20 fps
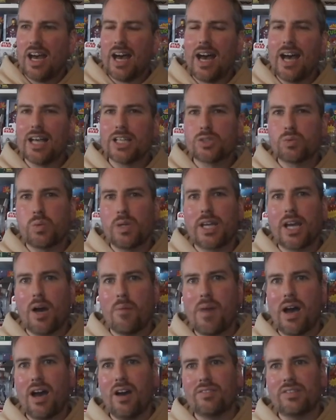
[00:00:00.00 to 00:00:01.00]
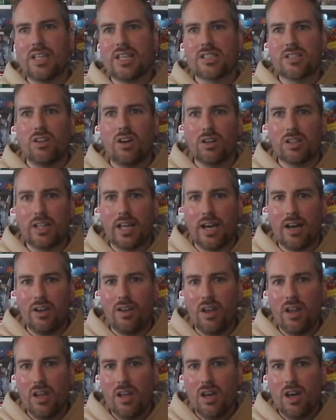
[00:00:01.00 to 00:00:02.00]
as we come out of this
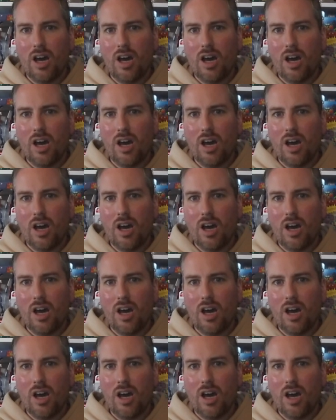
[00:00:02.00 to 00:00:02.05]
lockdown.